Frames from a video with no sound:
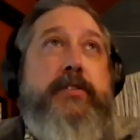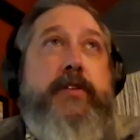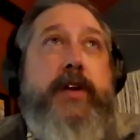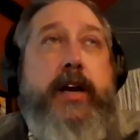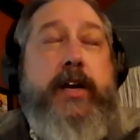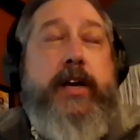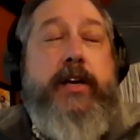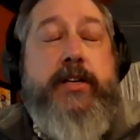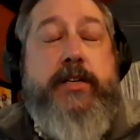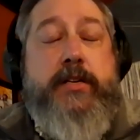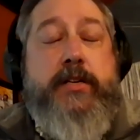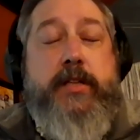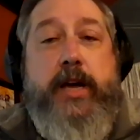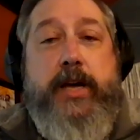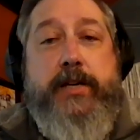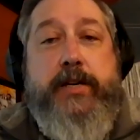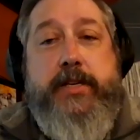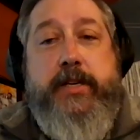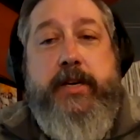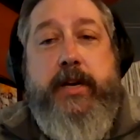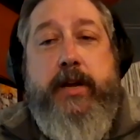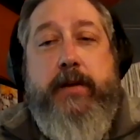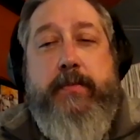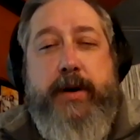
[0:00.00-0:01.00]
just
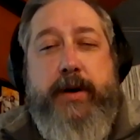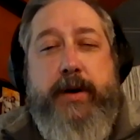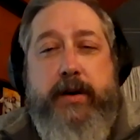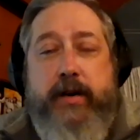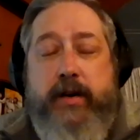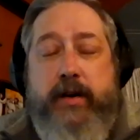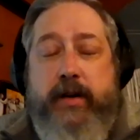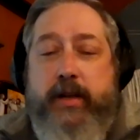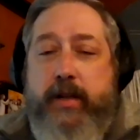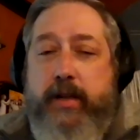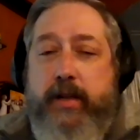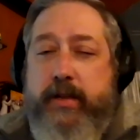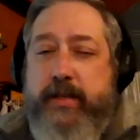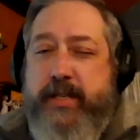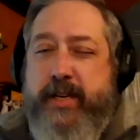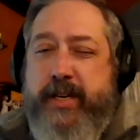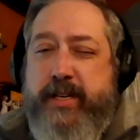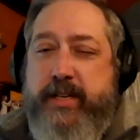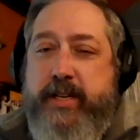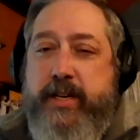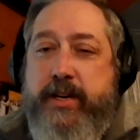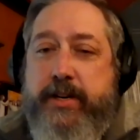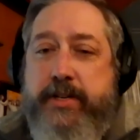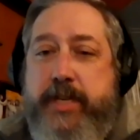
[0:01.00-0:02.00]
lost a number,
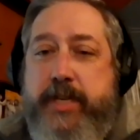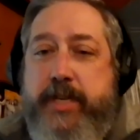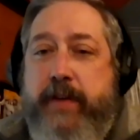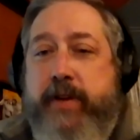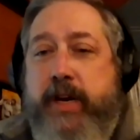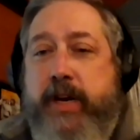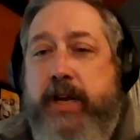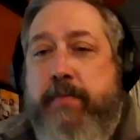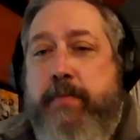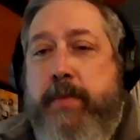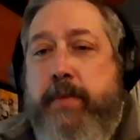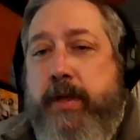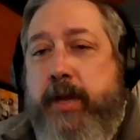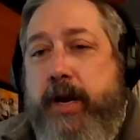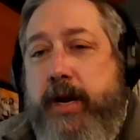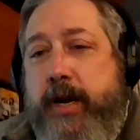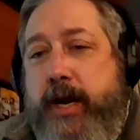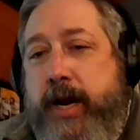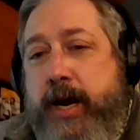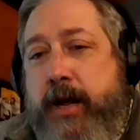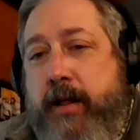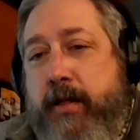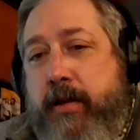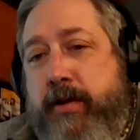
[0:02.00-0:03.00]
60 or $70 million
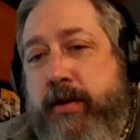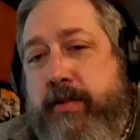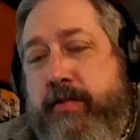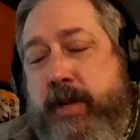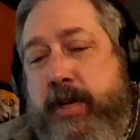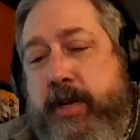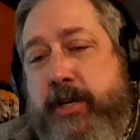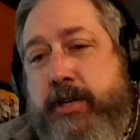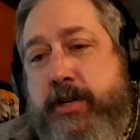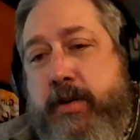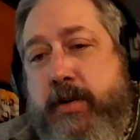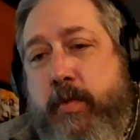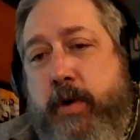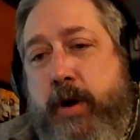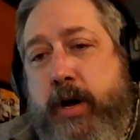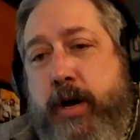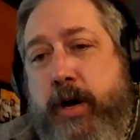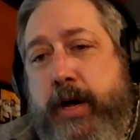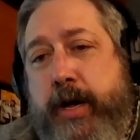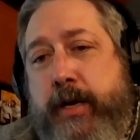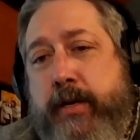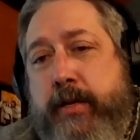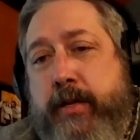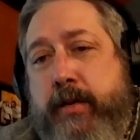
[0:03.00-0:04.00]

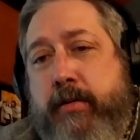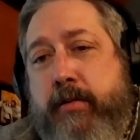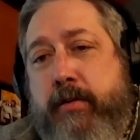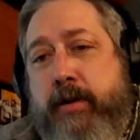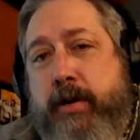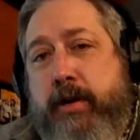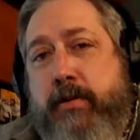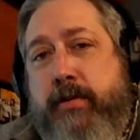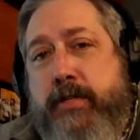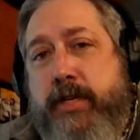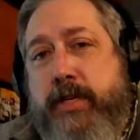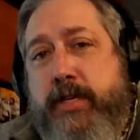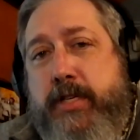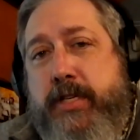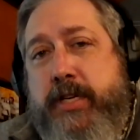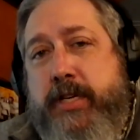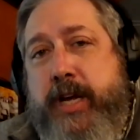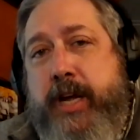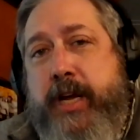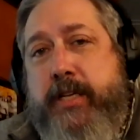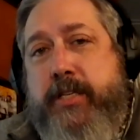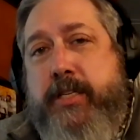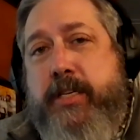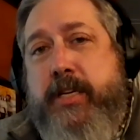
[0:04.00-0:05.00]
nationwide that'll go to
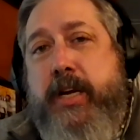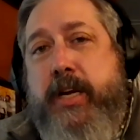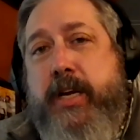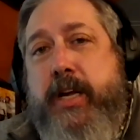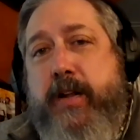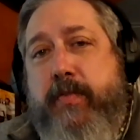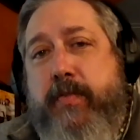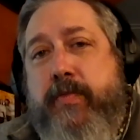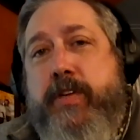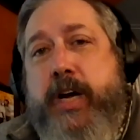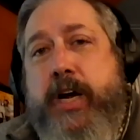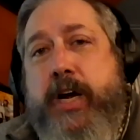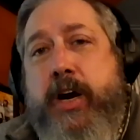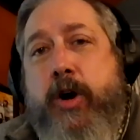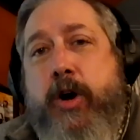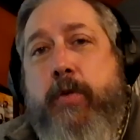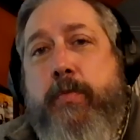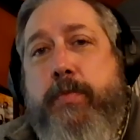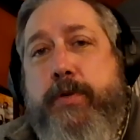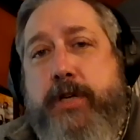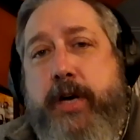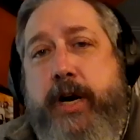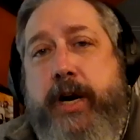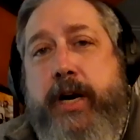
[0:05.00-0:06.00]
states to
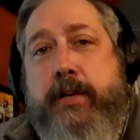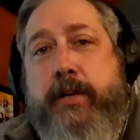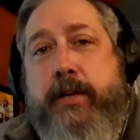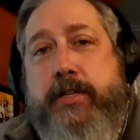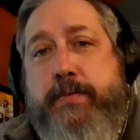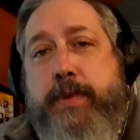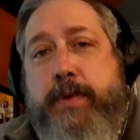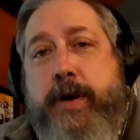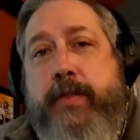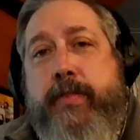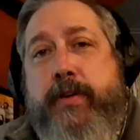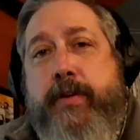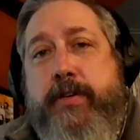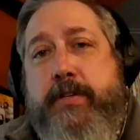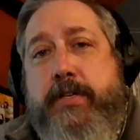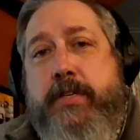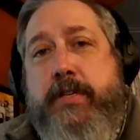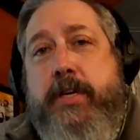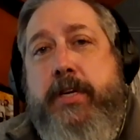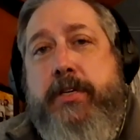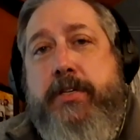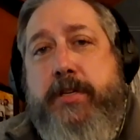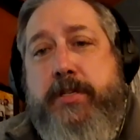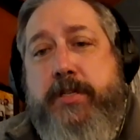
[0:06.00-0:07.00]
help try to spread the
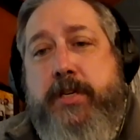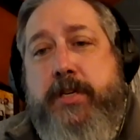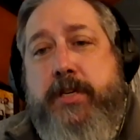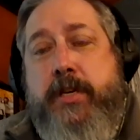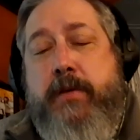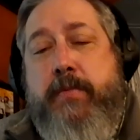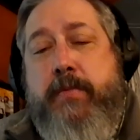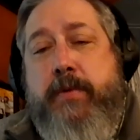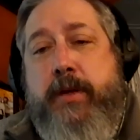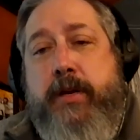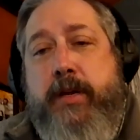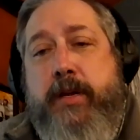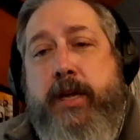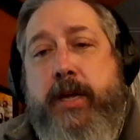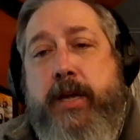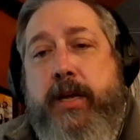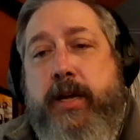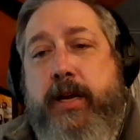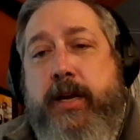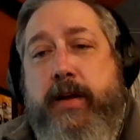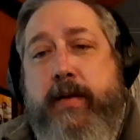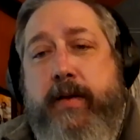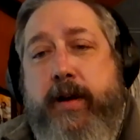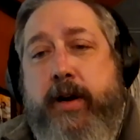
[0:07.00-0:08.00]
disease of
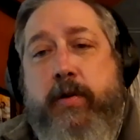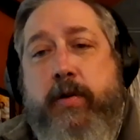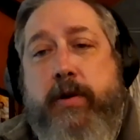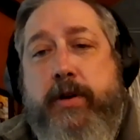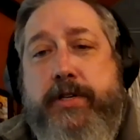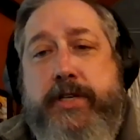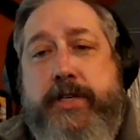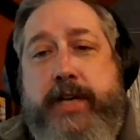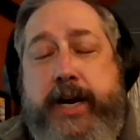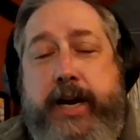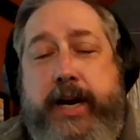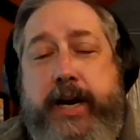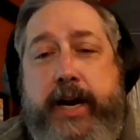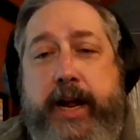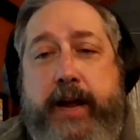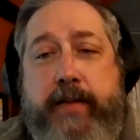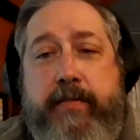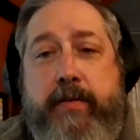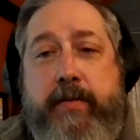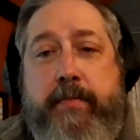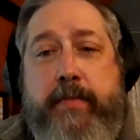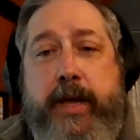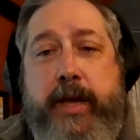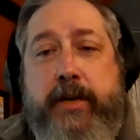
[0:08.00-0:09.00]
CWD. Of course, that can
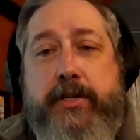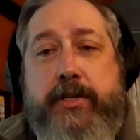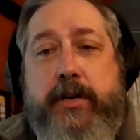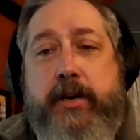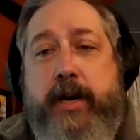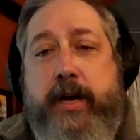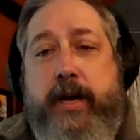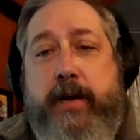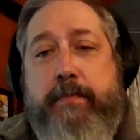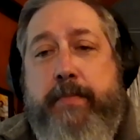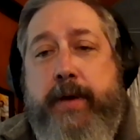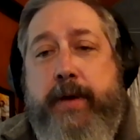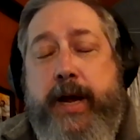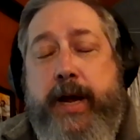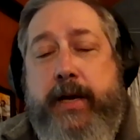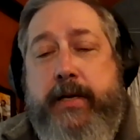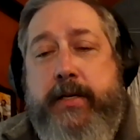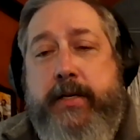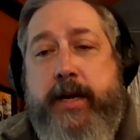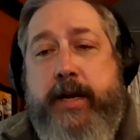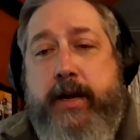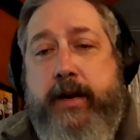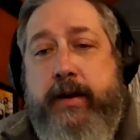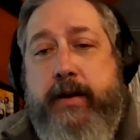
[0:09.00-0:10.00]
have a major
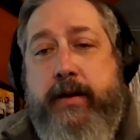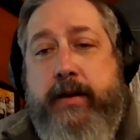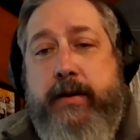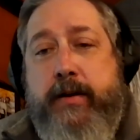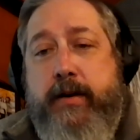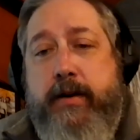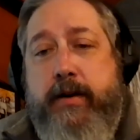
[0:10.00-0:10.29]
impact on